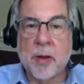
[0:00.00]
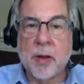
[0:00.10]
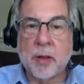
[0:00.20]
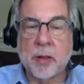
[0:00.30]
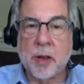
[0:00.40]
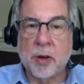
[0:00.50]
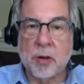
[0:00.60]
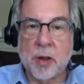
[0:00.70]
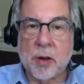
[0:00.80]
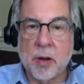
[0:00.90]
leader,
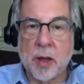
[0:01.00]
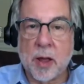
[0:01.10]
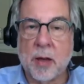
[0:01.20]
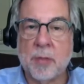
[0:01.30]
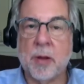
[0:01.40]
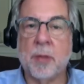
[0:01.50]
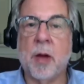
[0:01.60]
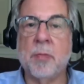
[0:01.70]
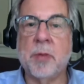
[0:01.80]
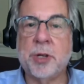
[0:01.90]

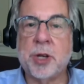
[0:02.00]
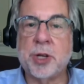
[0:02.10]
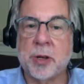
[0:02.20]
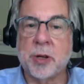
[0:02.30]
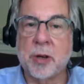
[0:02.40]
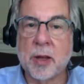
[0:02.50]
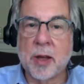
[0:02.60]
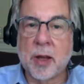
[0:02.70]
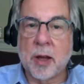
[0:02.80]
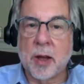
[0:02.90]
a magician.
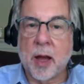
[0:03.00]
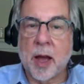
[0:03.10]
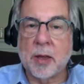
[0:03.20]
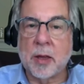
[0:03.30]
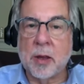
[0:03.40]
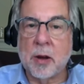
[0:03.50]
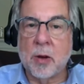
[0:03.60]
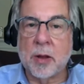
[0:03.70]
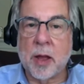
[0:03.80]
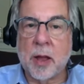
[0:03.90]

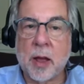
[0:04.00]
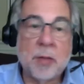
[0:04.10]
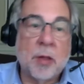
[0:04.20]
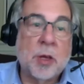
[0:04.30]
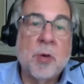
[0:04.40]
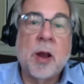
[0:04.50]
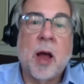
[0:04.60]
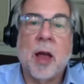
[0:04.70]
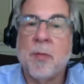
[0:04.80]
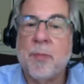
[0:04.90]
Look, you and
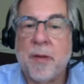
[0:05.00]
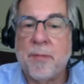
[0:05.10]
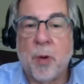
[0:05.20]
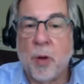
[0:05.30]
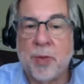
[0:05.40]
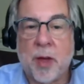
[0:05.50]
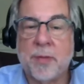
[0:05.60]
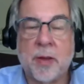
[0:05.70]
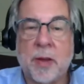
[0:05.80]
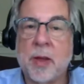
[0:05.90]
I have both had
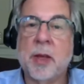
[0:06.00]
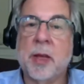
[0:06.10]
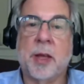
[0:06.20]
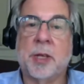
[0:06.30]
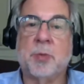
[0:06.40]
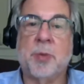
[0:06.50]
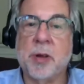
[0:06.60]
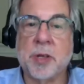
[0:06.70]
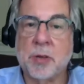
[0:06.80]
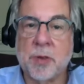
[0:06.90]
the
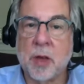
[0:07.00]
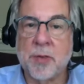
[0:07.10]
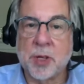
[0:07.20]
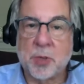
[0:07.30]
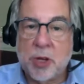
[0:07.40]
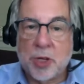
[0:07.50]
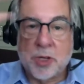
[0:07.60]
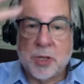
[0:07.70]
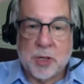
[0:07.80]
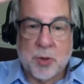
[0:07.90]
experience of giving
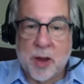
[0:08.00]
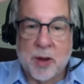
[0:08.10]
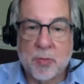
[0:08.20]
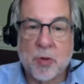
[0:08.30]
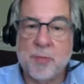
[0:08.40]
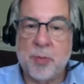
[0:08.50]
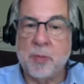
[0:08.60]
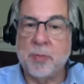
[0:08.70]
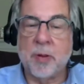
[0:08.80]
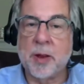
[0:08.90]
speeches and trying to move
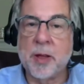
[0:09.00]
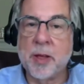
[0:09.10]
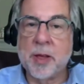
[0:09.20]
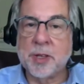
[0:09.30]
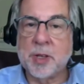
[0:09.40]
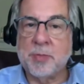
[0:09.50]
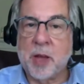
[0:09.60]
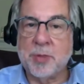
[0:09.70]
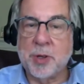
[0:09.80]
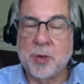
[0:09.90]
people, and
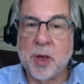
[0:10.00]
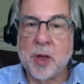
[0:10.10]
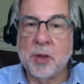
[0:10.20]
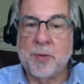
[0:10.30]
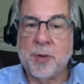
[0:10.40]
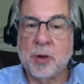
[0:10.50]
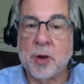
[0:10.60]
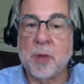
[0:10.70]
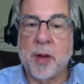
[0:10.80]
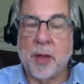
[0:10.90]
sometimes you feel
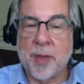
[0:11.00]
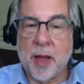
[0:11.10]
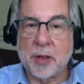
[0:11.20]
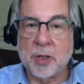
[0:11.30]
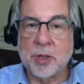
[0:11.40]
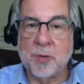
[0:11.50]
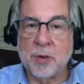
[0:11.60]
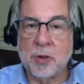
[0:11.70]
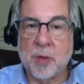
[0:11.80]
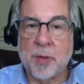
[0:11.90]
good about that because you feel
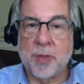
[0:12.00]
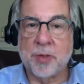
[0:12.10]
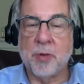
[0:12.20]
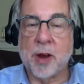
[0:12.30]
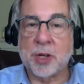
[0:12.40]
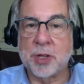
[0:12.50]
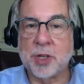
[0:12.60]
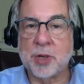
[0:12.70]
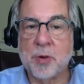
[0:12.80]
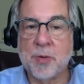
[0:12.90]
good about the directions
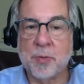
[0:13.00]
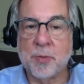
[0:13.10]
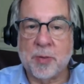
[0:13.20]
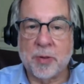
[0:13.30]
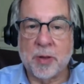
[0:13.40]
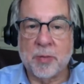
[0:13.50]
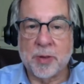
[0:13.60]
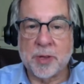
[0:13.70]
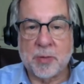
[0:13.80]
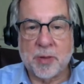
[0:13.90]
you're moving people in.
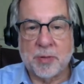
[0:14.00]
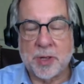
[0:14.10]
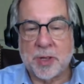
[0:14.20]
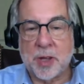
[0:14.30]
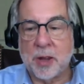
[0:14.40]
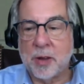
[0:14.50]
But sometimes you say,